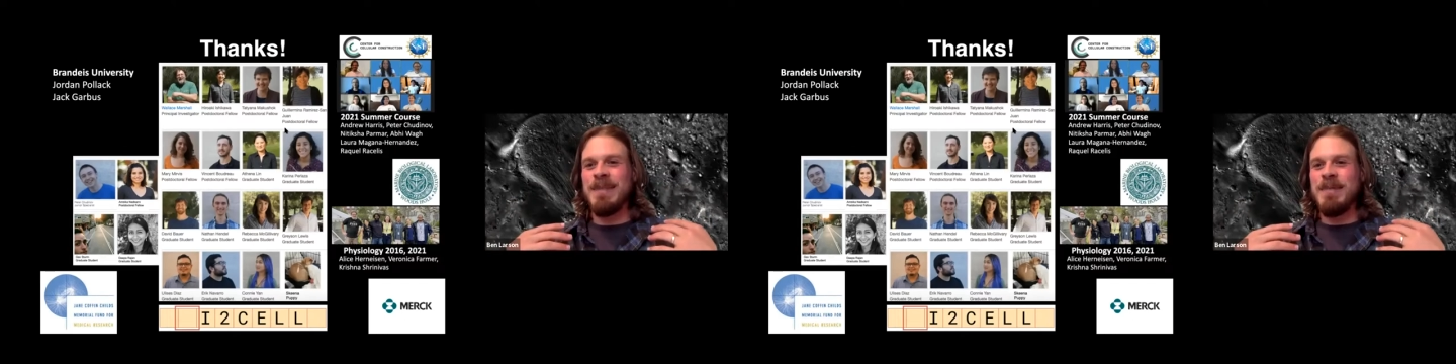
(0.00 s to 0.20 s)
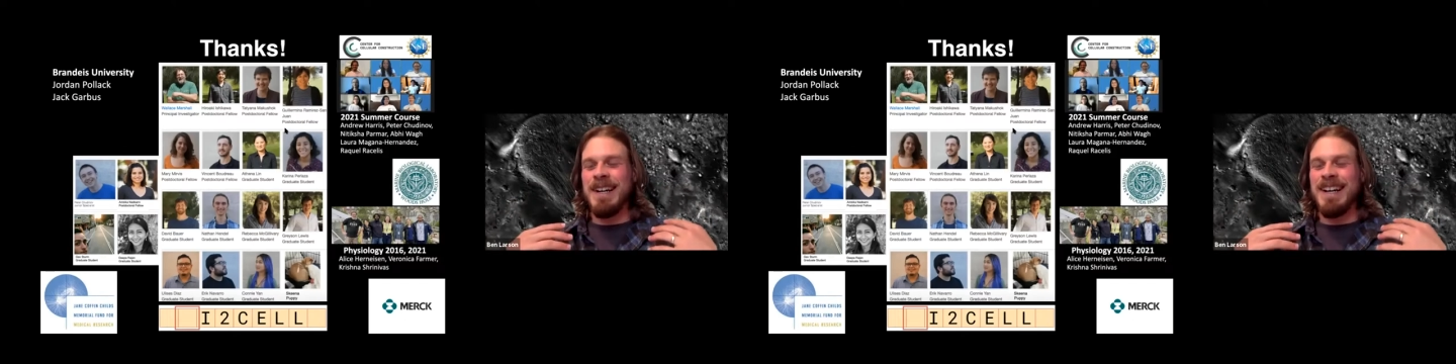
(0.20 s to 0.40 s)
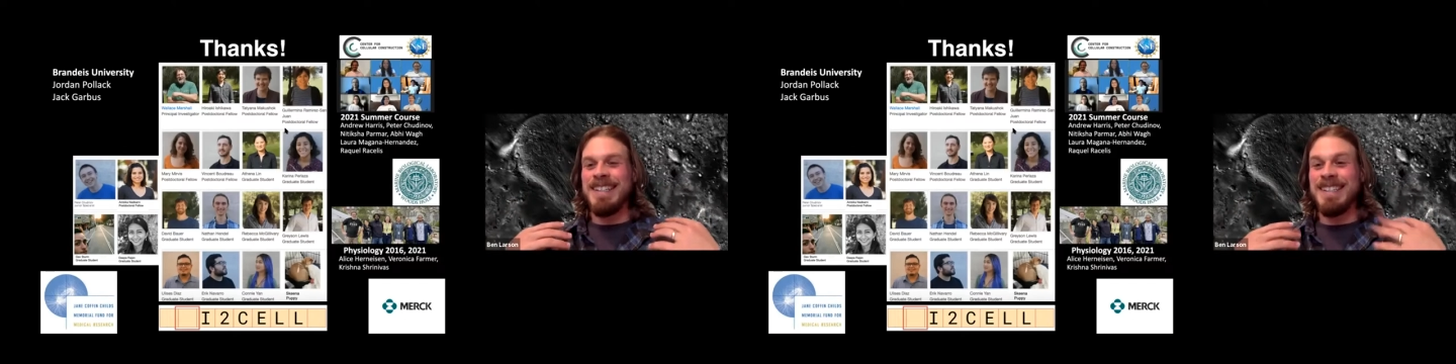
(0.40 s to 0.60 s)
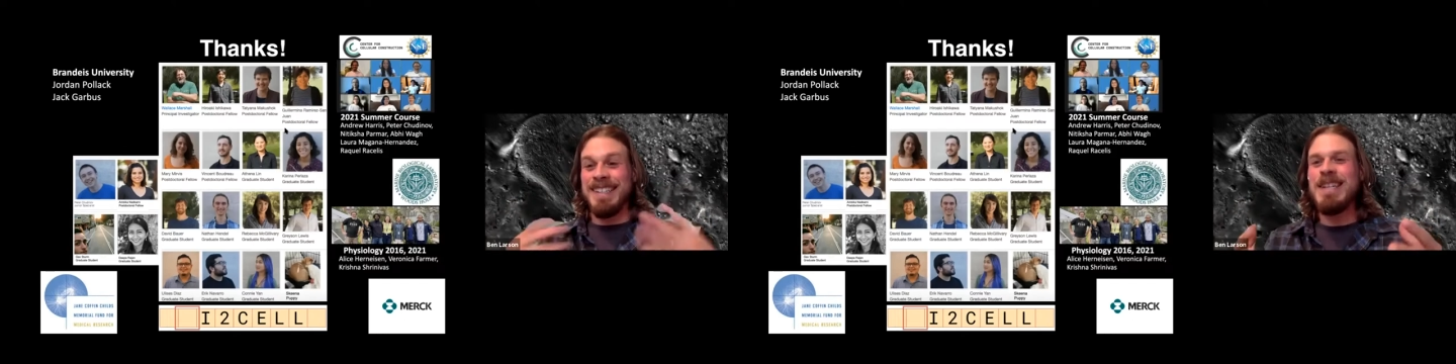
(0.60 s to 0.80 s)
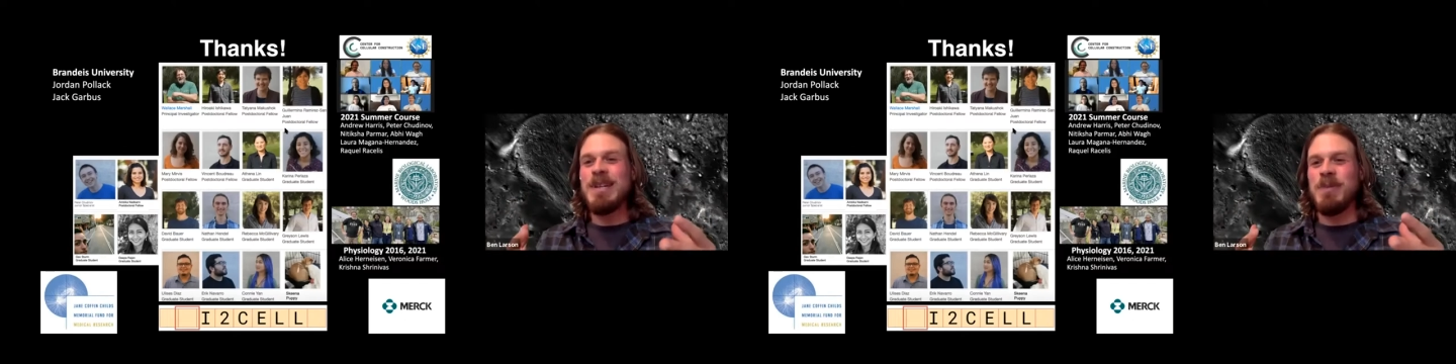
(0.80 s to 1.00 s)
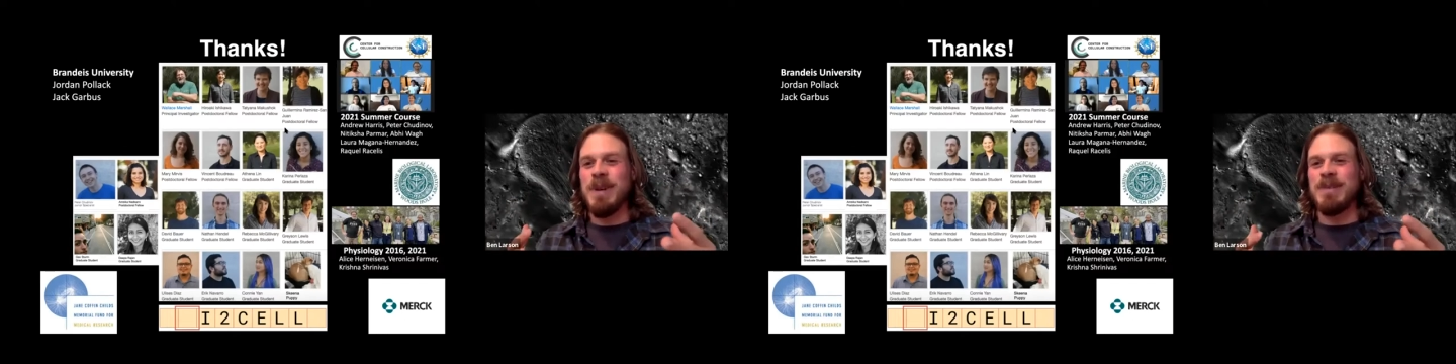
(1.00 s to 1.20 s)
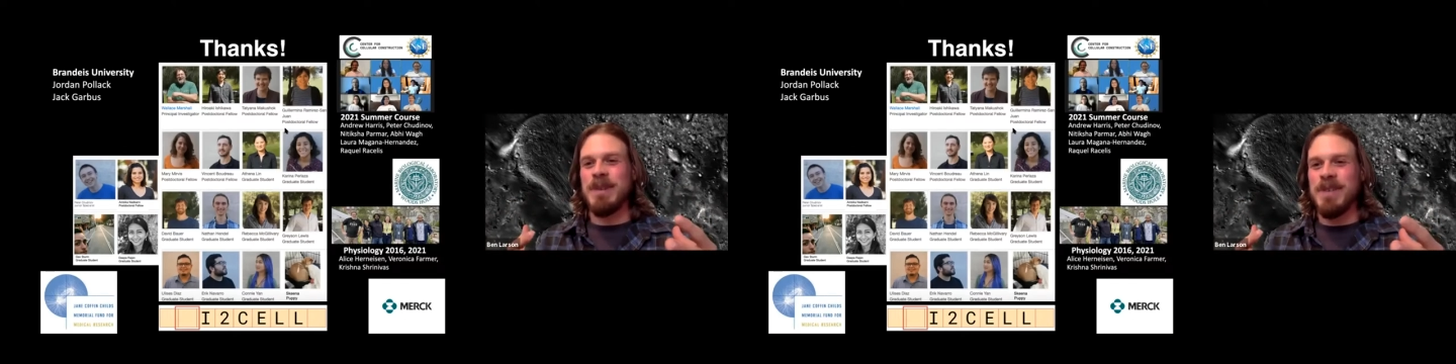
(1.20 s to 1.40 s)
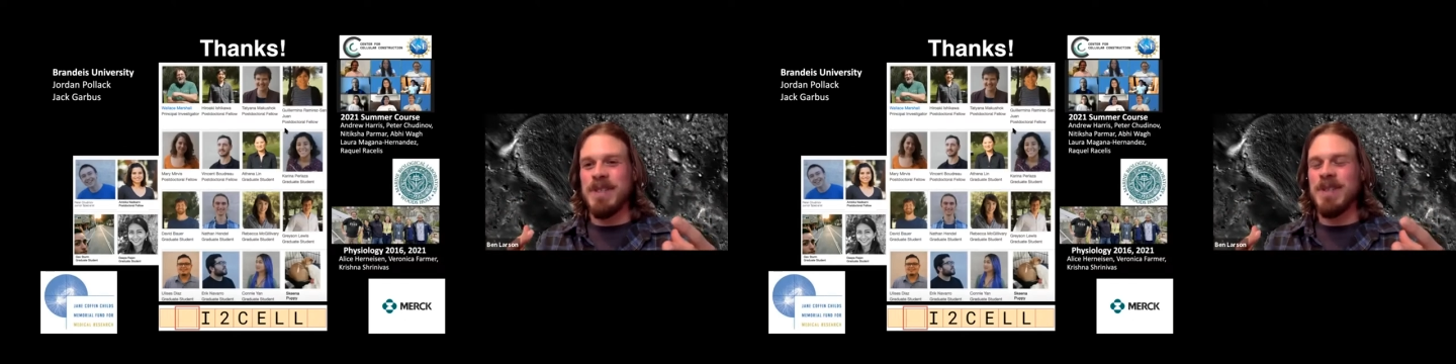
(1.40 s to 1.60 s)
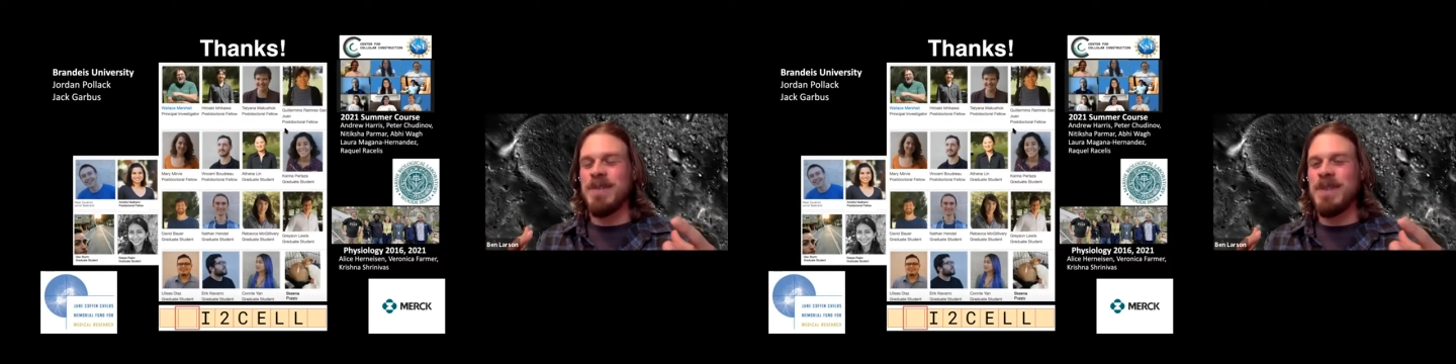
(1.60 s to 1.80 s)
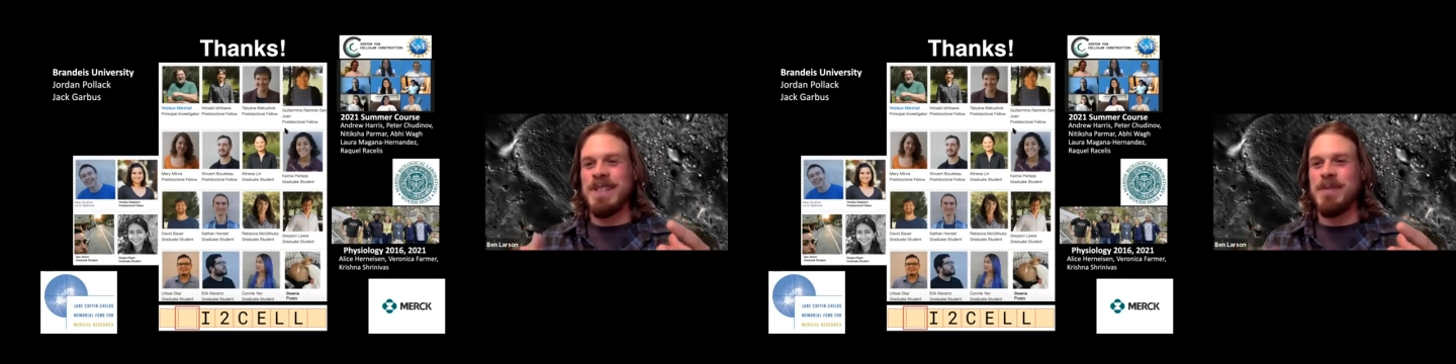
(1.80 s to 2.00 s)
uh, see what sort of
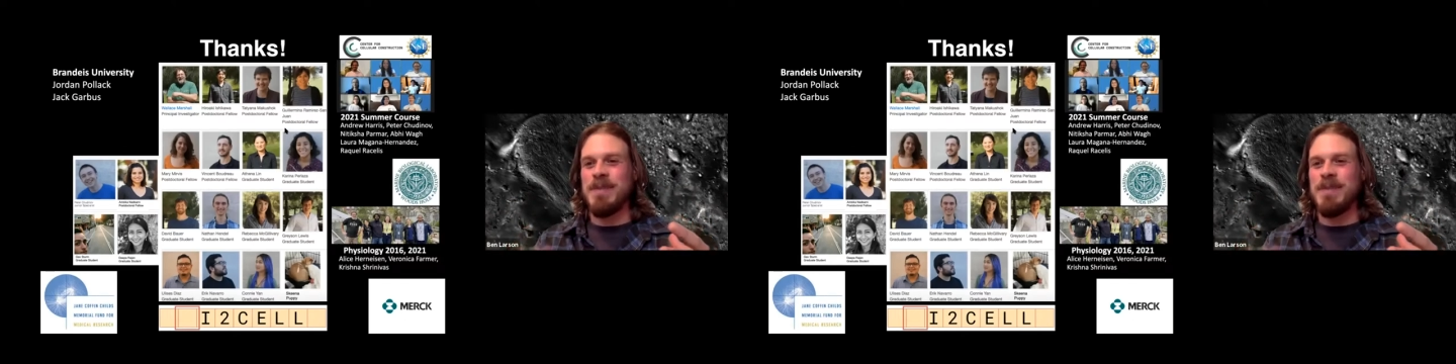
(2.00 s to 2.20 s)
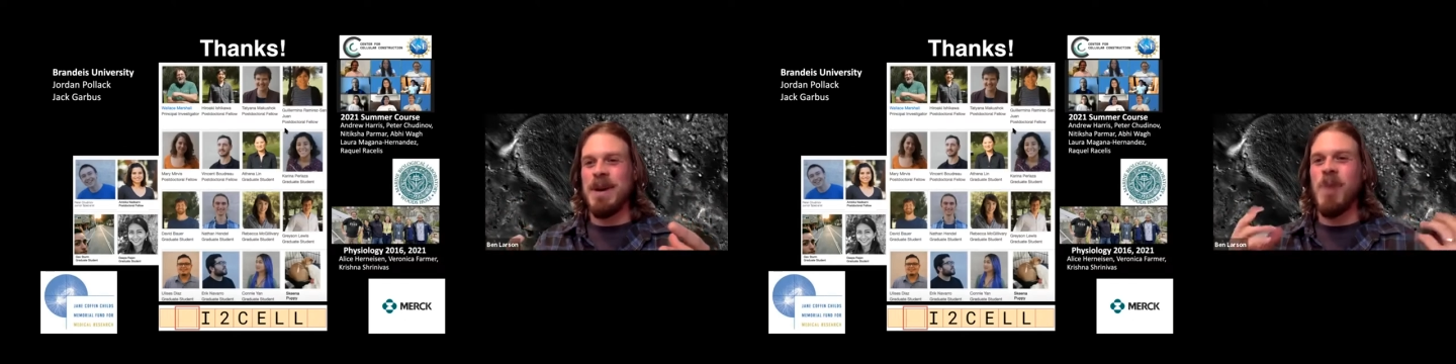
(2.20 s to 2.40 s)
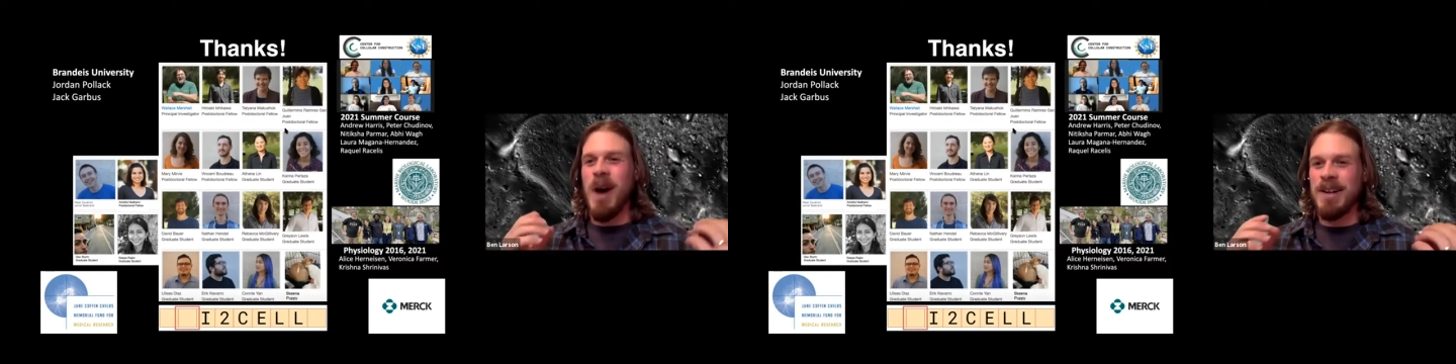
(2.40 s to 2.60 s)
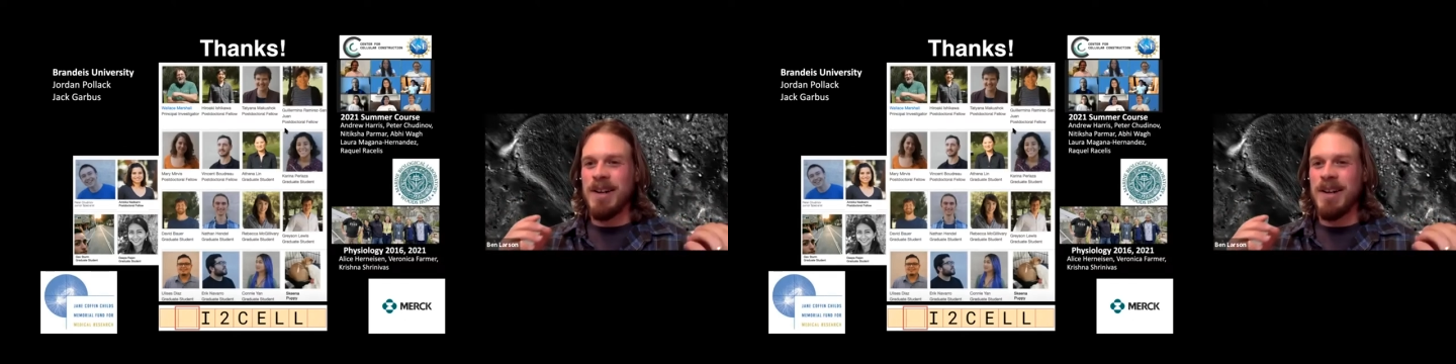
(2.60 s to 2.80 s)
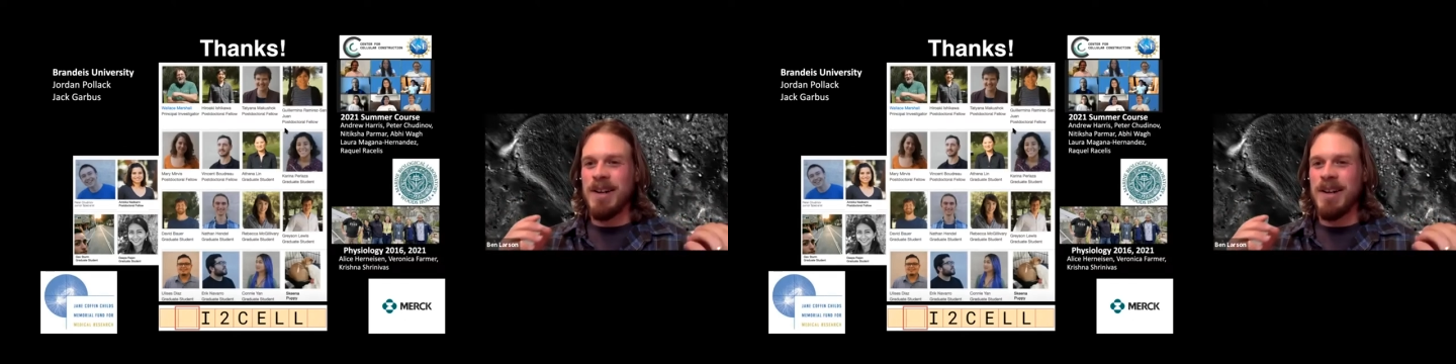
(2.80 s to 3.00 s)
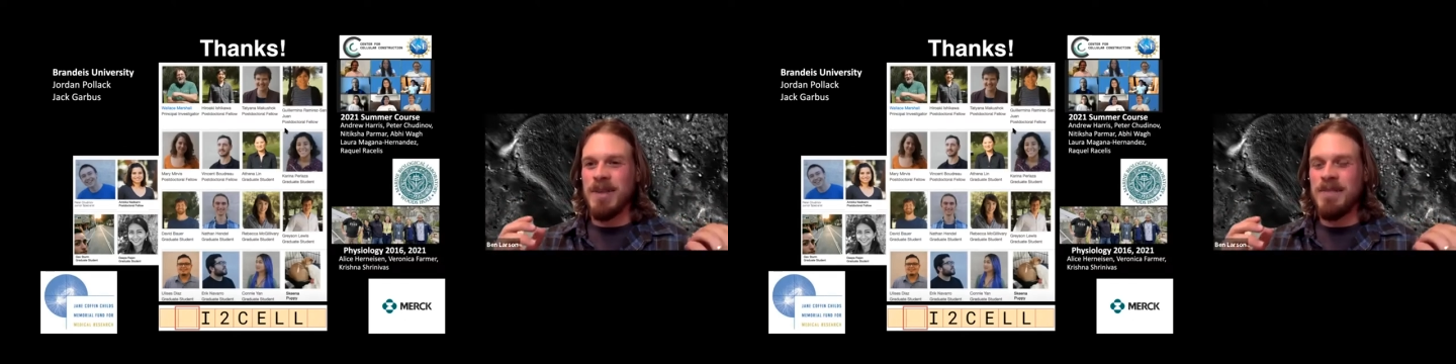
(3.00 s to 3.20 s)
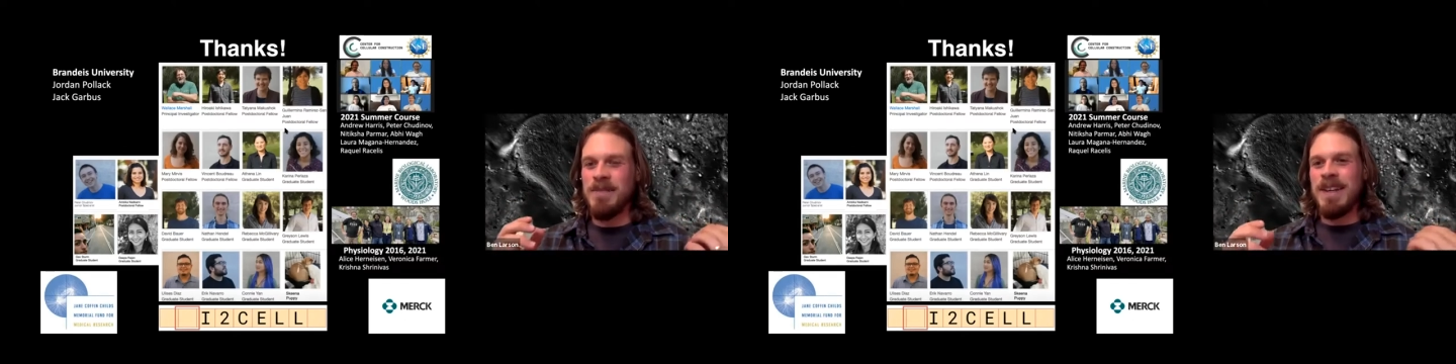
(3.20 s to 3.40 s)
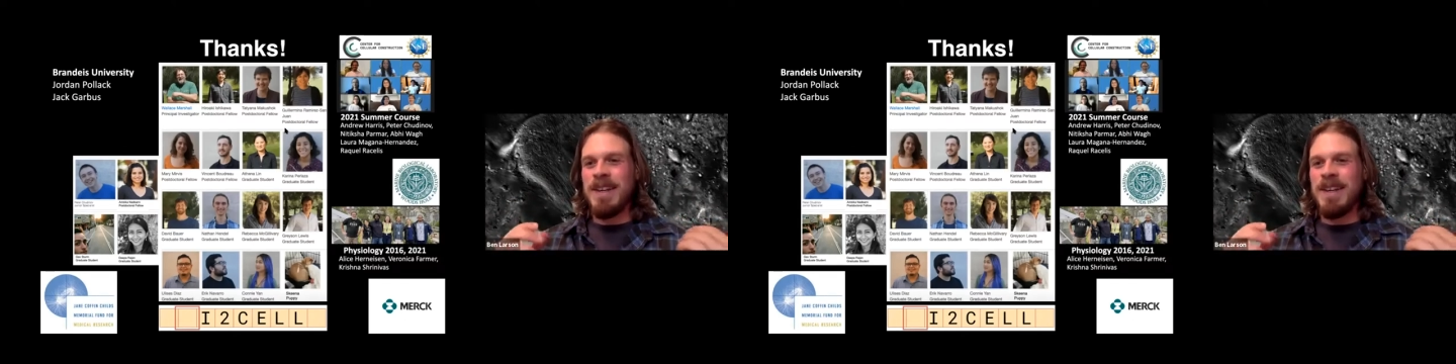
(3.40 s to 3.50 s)
surface it's about to walk over.